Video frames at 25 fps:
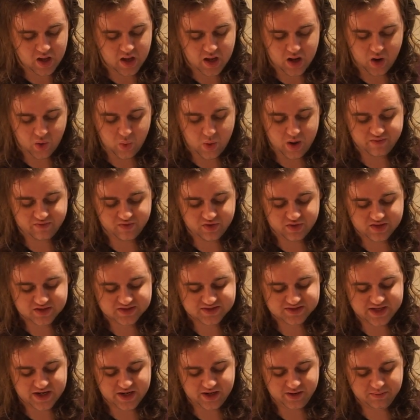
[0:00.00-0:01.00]
However, the
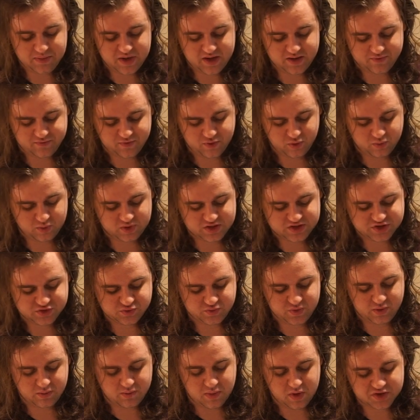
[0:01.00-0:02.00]
settlement for which
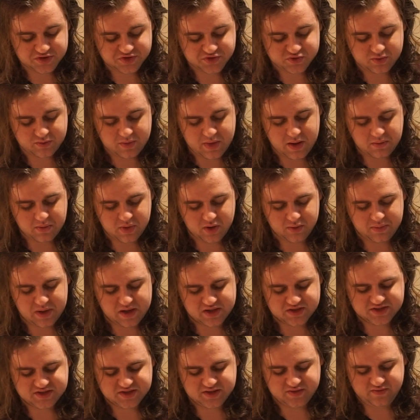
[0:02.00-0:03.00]
we most remember
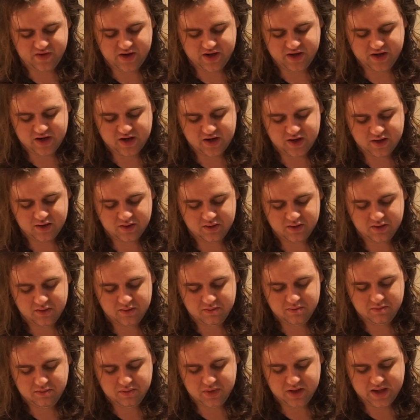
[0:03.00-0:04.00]
Pennsylvania
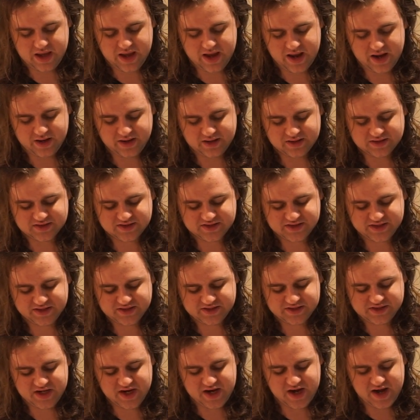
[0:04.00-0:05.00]
began in
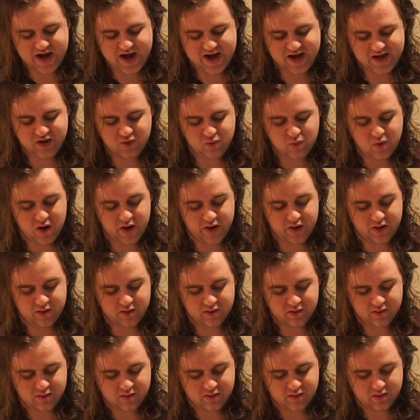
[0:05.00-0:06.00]
1681.
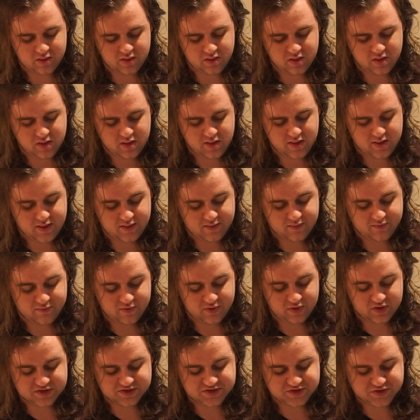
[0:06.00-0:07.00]

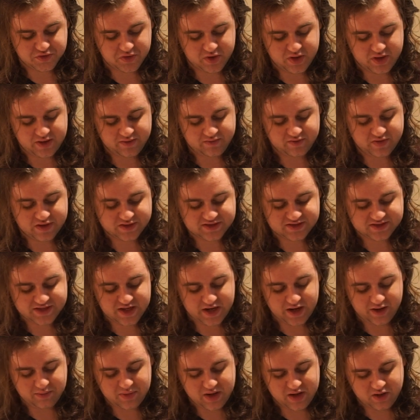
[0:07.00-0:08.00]
For the story of this
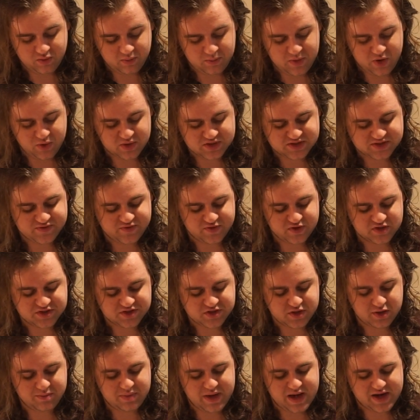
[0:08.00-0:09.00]
settlement, we must first
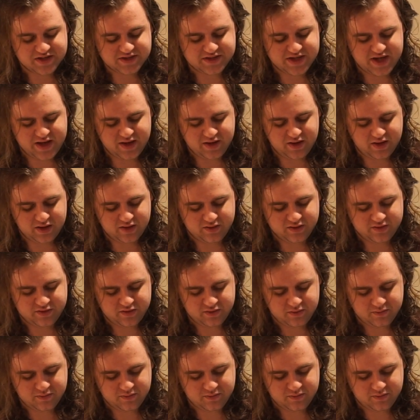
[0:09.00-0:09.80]
go back to England.